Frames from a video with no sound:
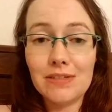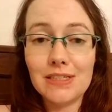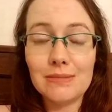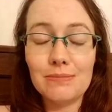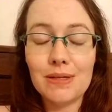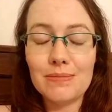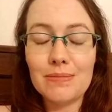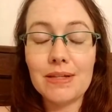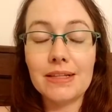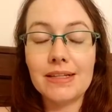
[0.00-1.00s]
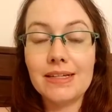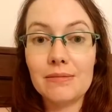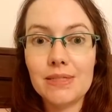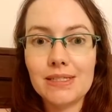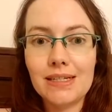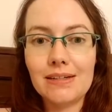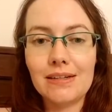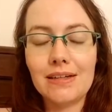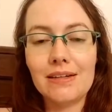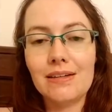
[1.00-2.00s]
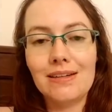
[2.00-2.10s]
his complete mishandling